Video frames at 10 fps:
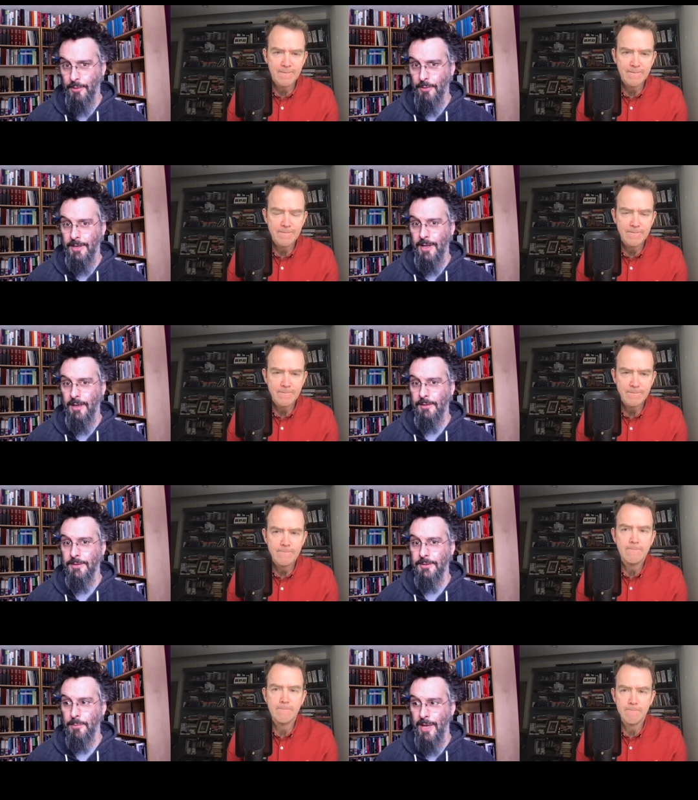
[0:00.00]
Speaker 1: right now
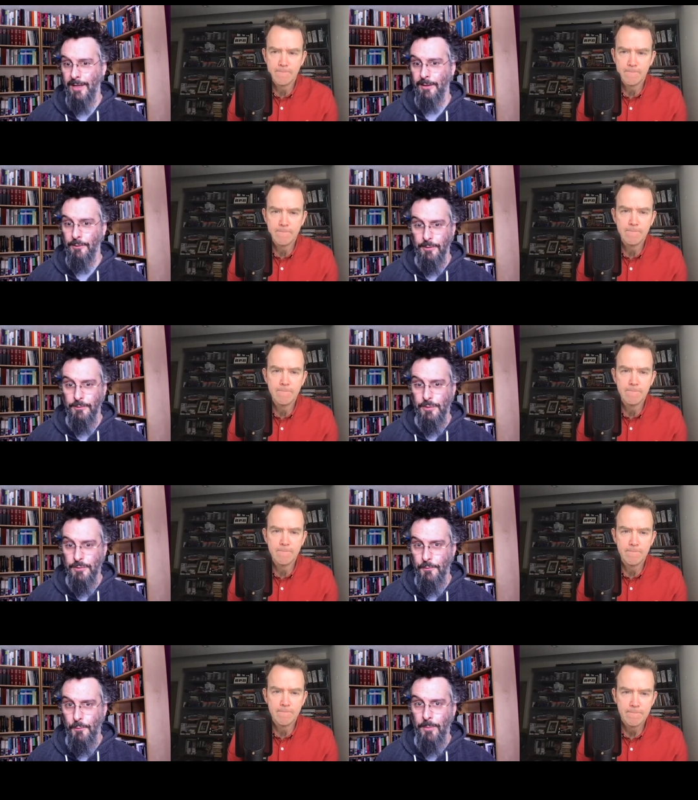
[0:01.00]
is the battle over the
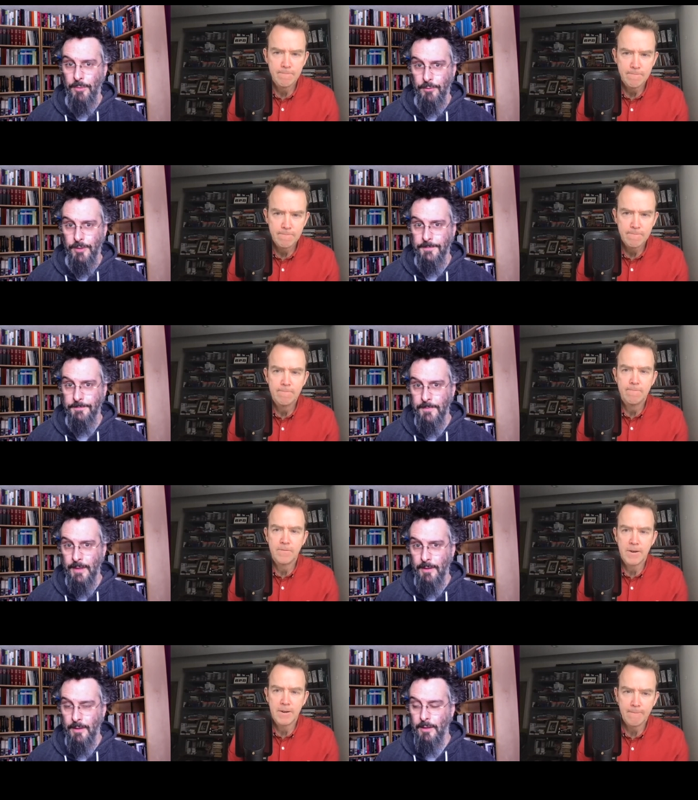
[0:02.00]
future of Web3.
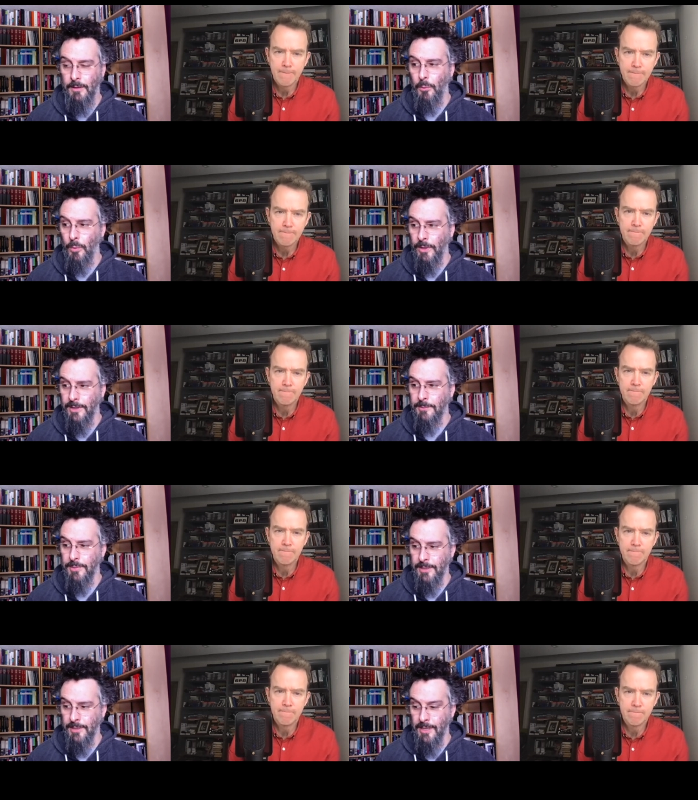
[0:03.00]
Right. Will it
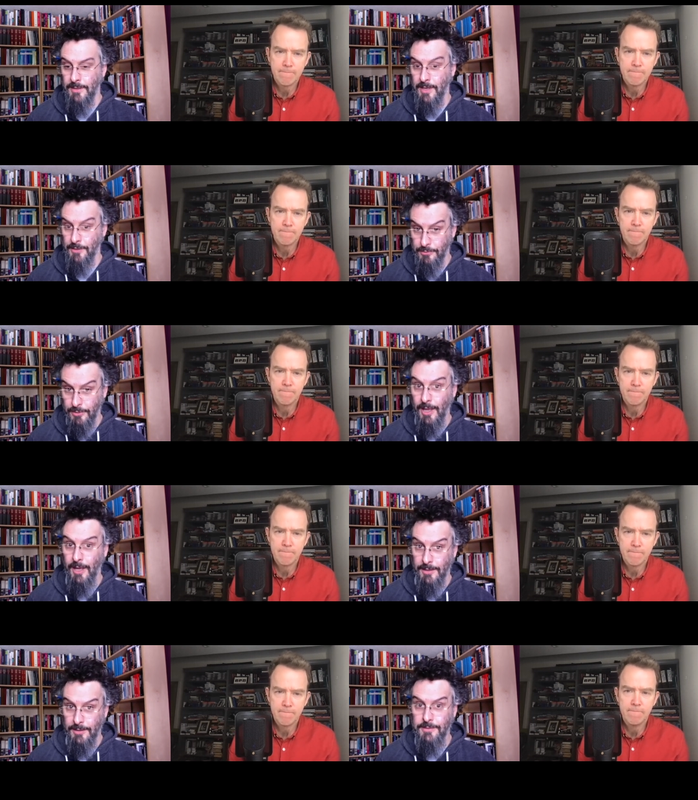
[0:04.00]
be a
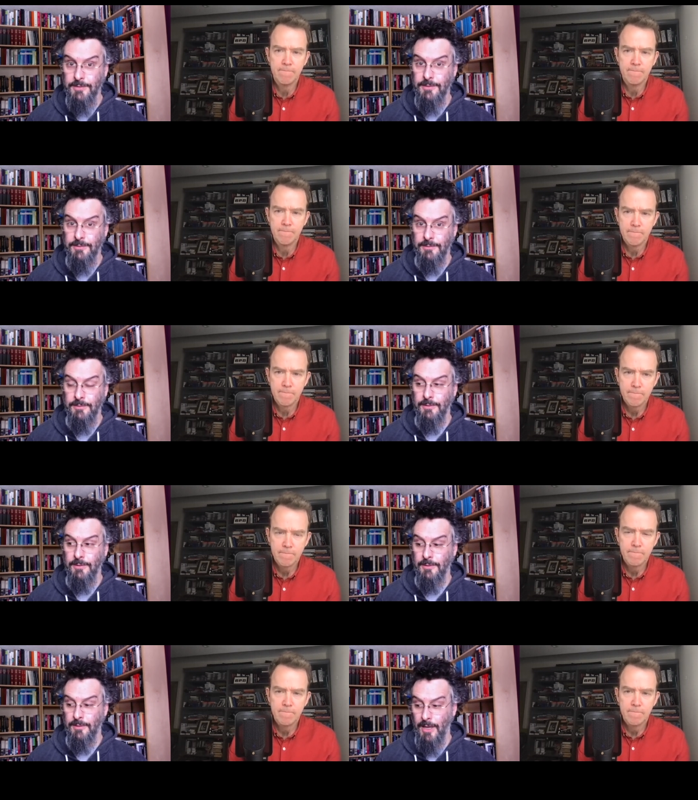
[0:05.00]
centralized
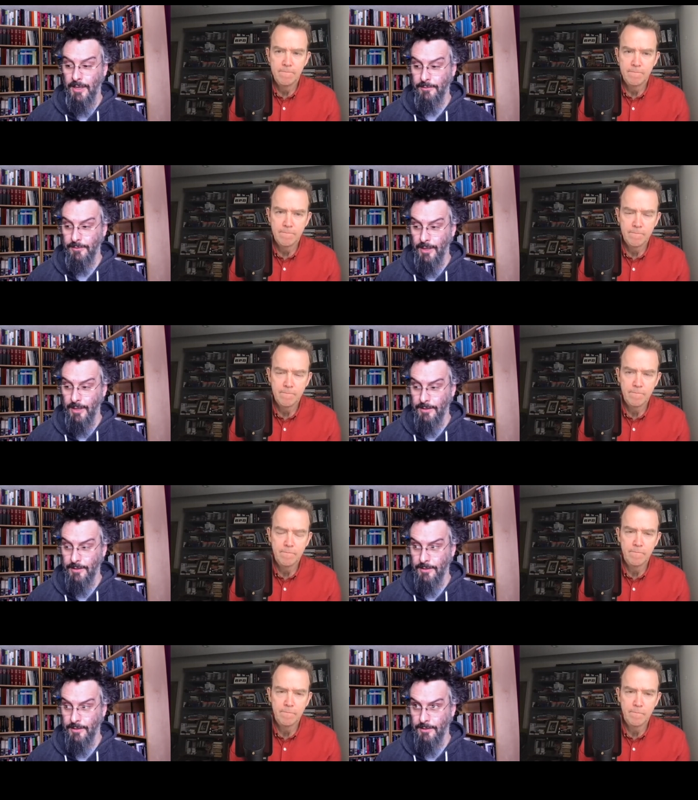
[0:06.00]
kind of like,
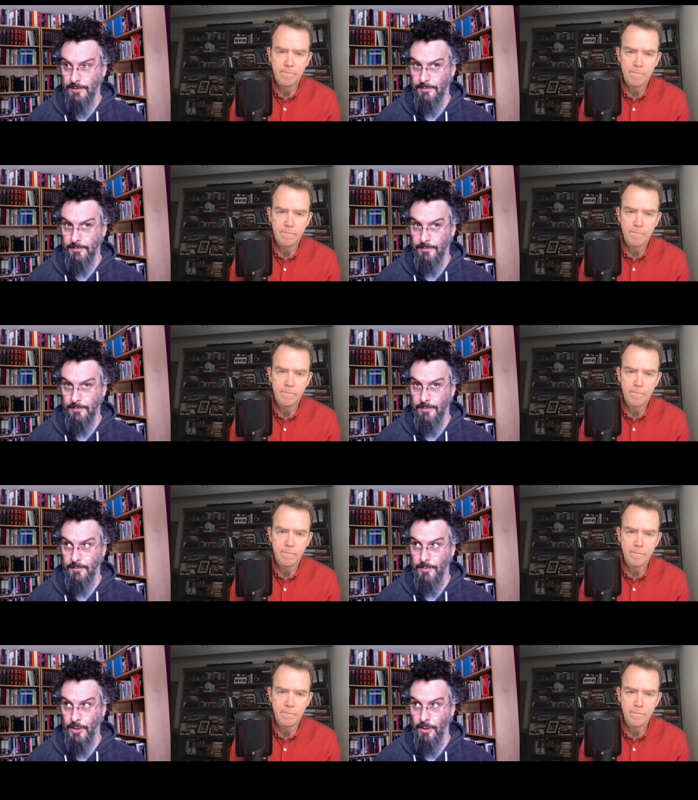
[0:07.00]

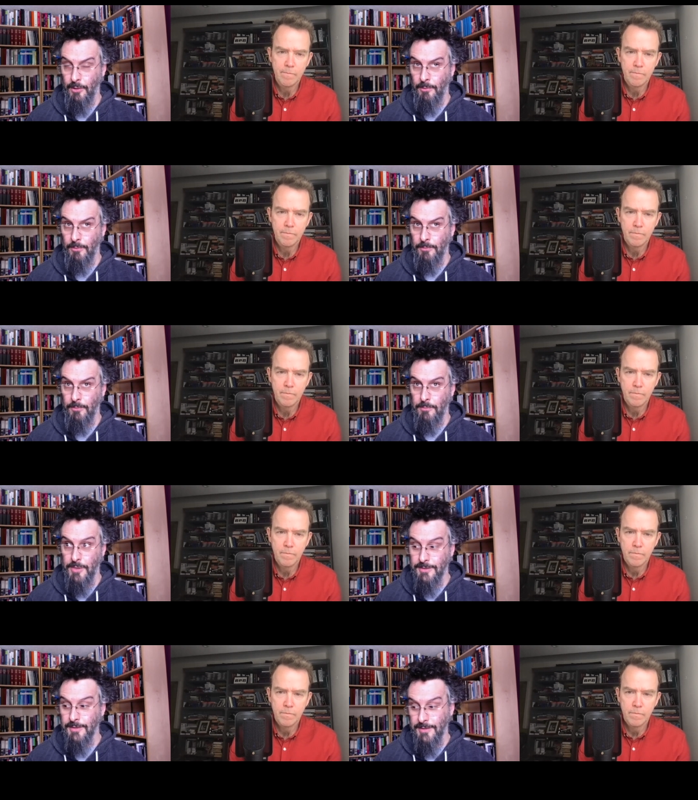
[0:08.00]
you know,
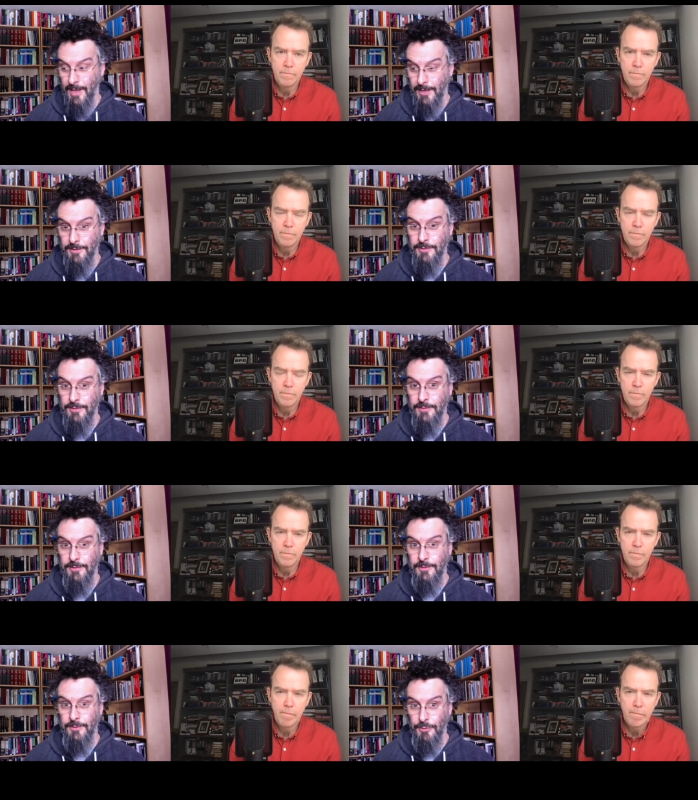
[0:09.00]
business as
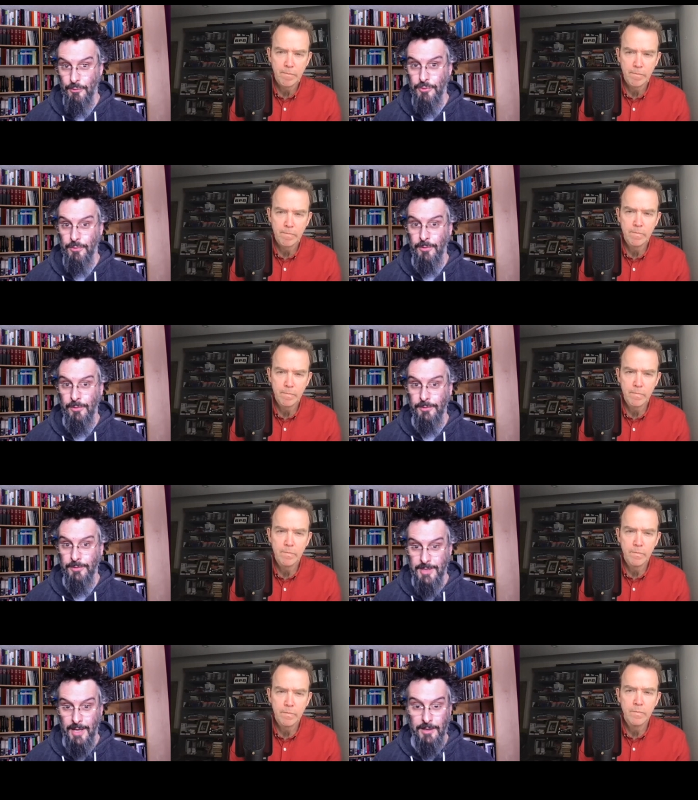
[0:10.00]
usual
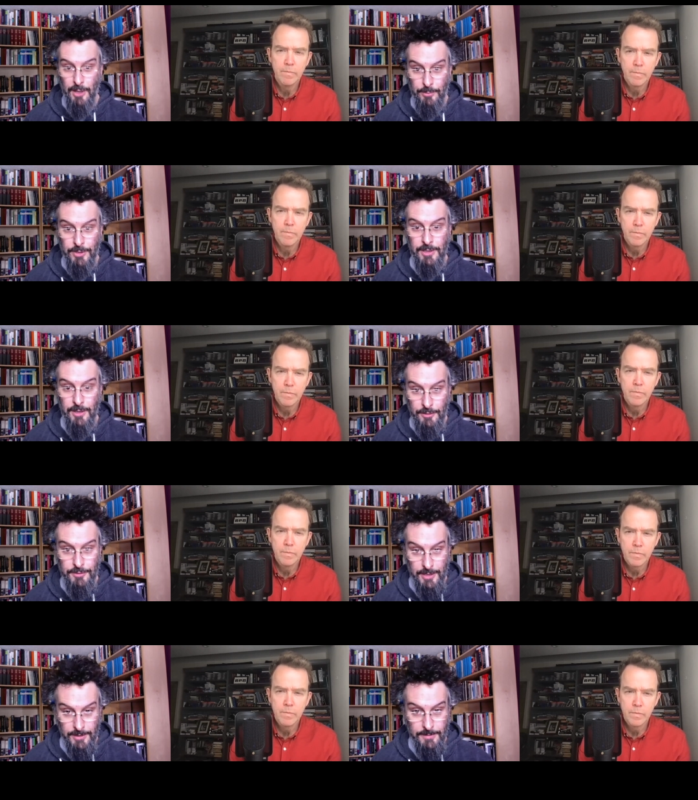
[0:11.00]
tech company
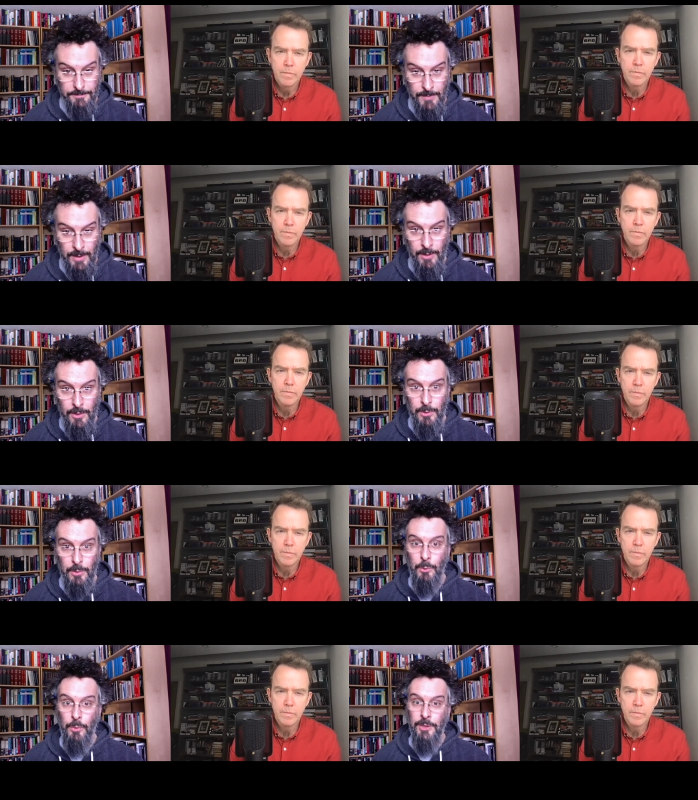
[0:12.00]
undertaking, mm. or
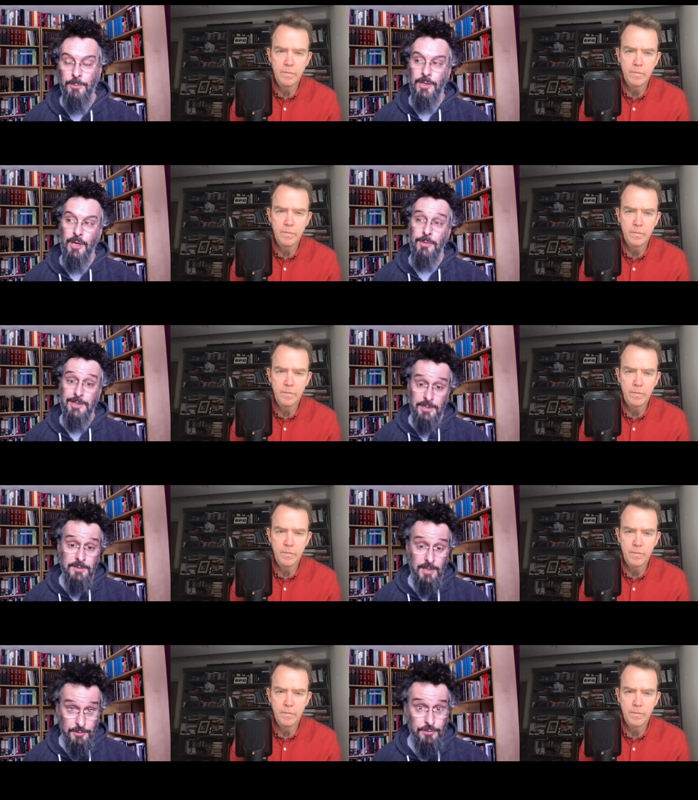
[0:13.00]
will it become a
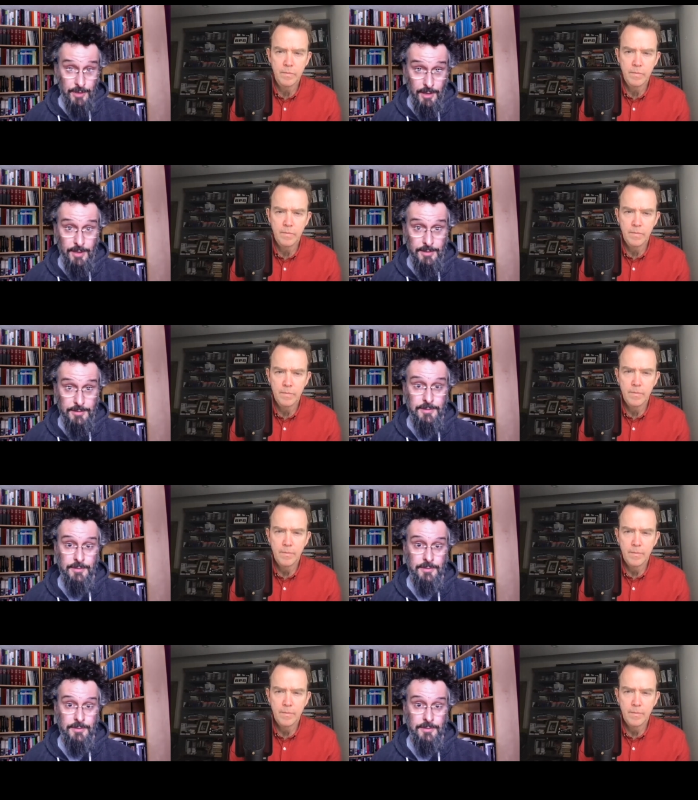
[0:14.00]
decentralized,